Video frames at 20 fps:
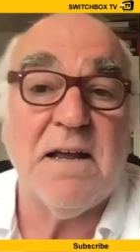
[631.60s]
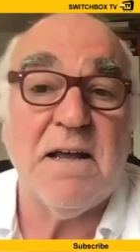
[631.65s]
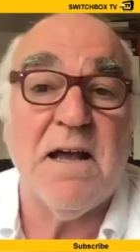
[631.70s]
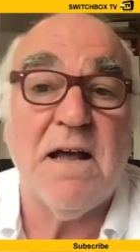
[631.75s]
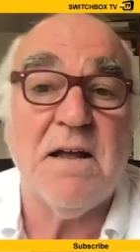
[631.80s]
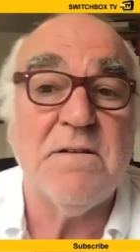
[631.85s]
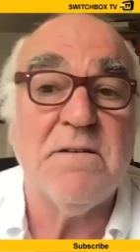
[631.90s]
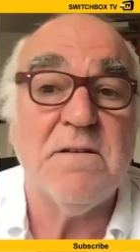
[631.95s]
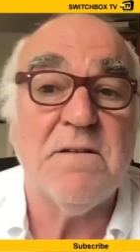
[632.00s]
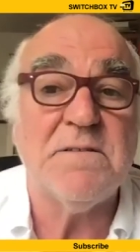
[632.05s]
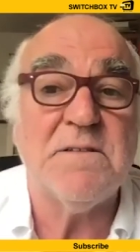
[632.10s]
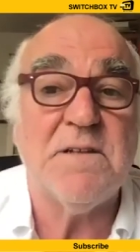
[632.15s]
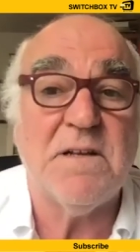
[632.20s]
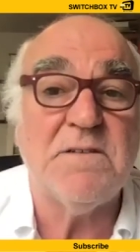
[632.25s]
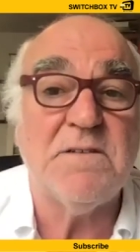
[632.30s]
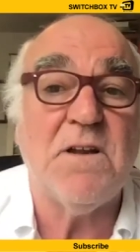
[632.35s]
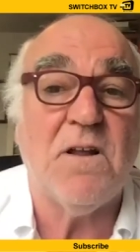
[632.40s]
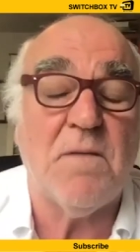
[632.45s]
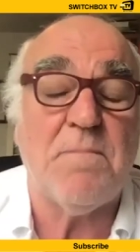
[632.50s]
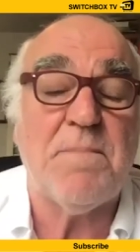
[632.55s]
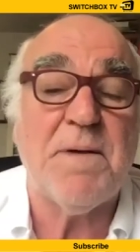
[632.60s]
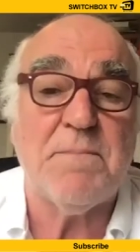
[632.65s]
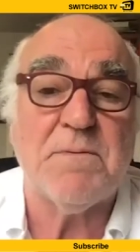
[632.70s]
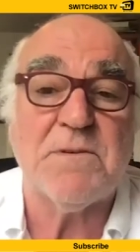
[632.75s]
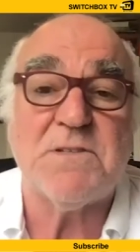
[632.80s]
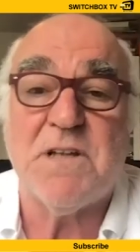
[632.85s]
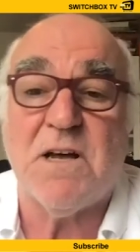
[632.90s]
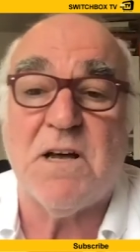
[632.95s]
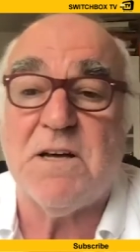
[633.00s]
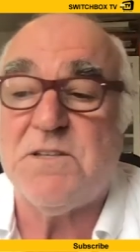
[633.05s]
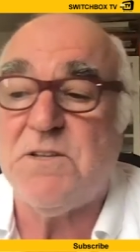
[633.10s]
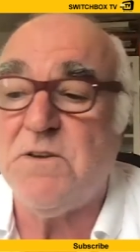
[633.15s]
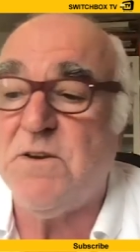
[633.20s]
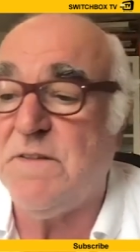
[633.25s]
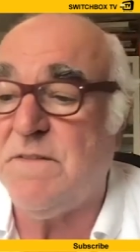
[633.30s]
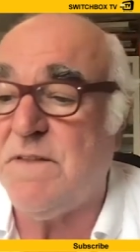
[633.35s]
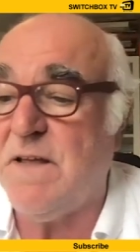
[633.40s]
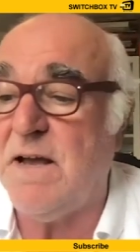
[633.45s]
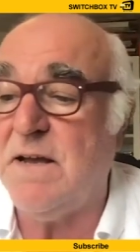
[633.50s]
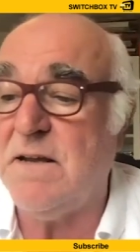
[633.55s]
And a lot of people started doing
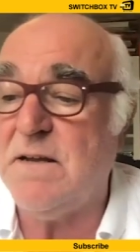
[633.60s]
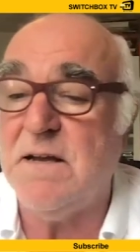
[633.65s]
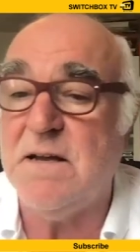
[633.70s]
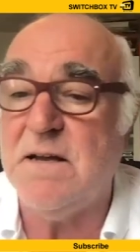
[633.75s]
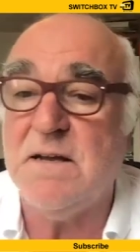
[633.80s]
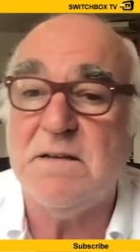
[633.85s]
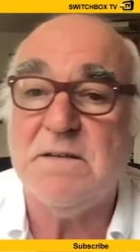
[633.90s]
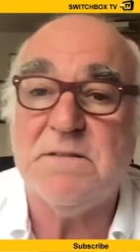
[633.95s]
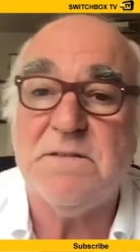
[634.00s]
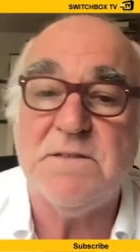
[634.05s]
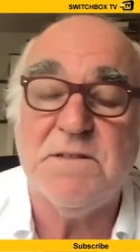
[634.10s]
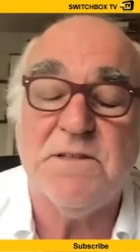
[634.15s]
that,